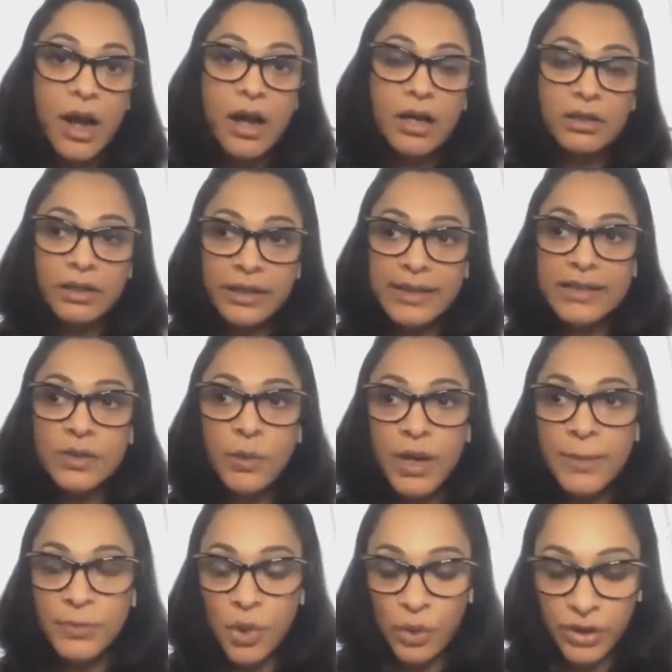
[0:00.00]
The reason why
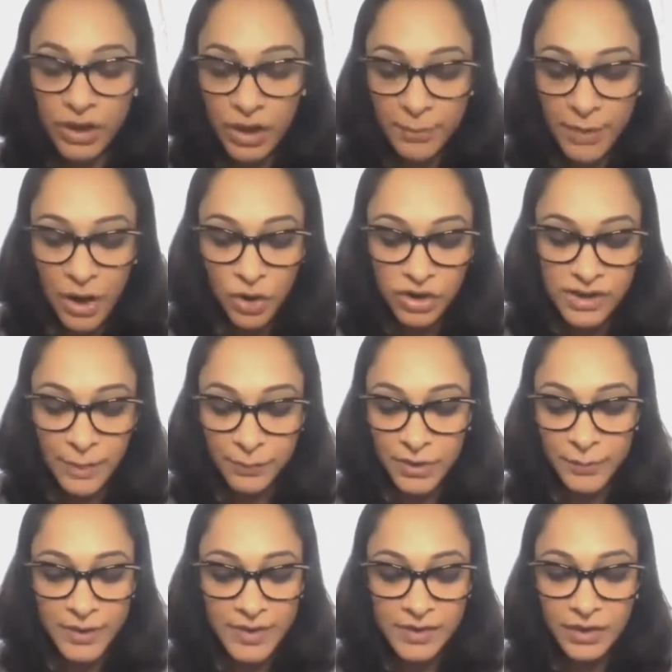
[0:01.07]
I'm talking about
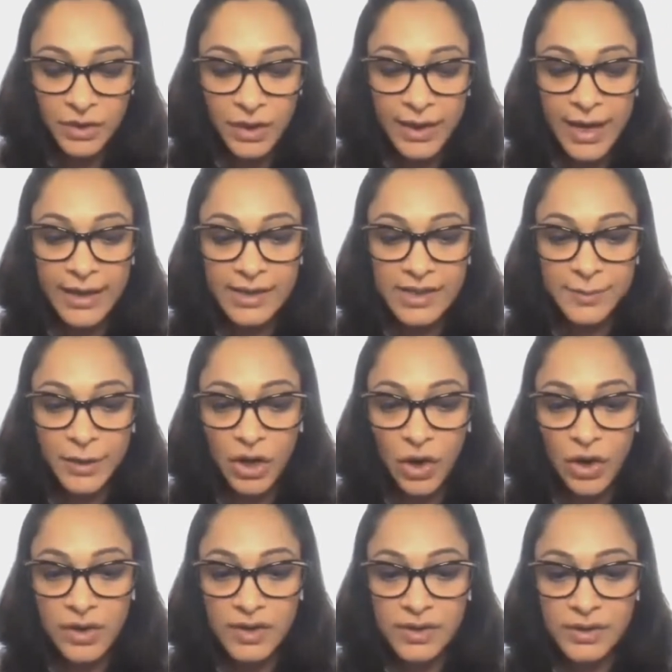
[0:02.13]
supplements here again is
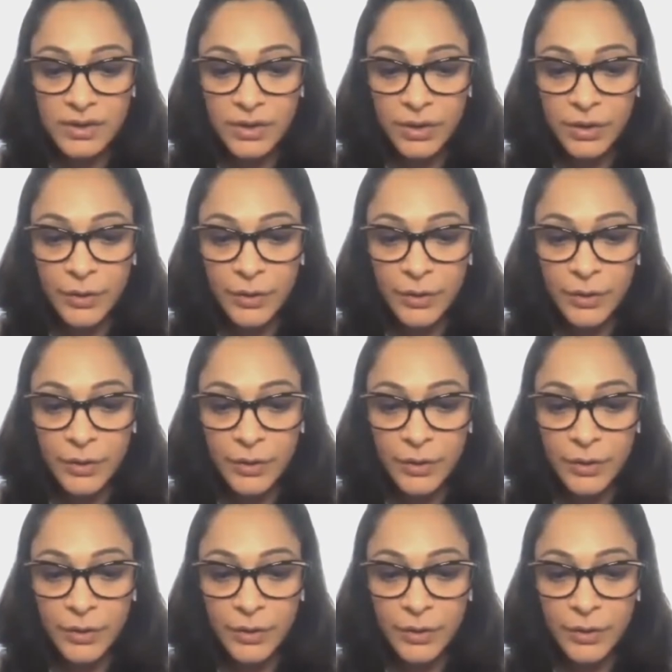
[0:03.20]
because